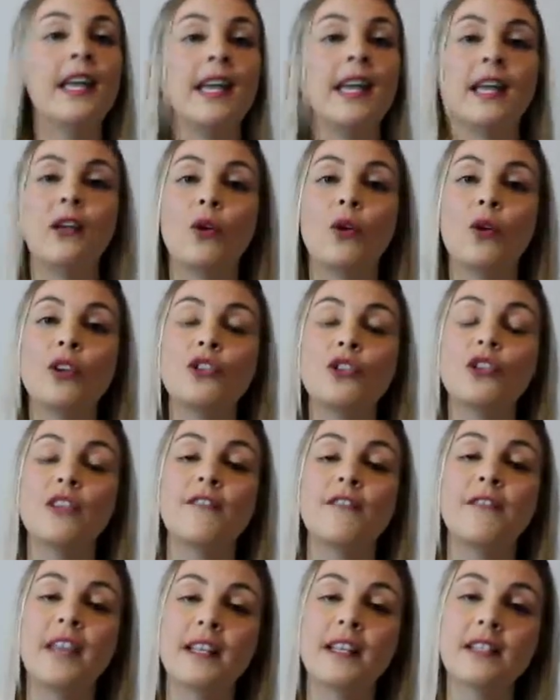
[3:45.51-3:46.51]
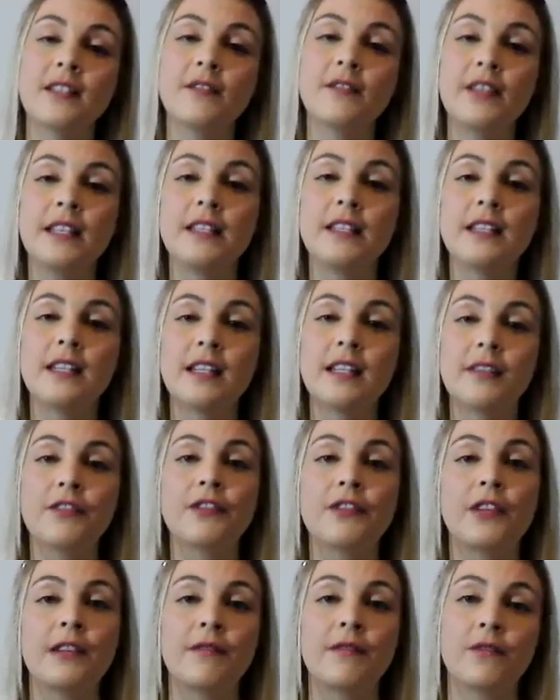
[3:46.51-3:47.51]
in order to effectively deliver
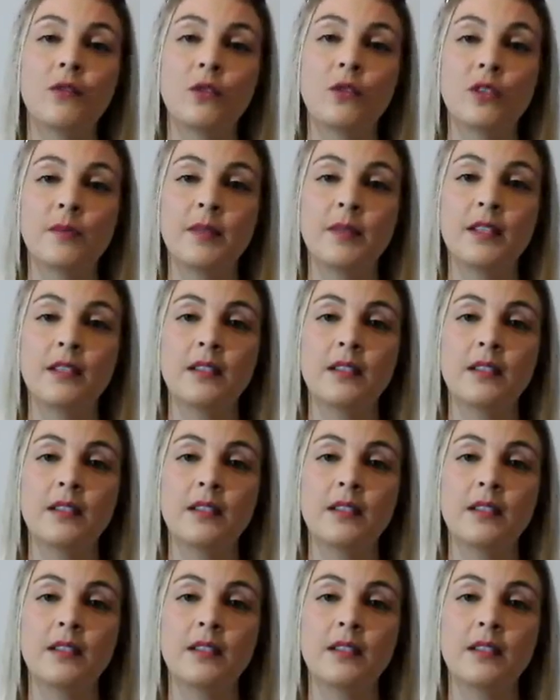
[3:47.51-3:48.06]
reinforcement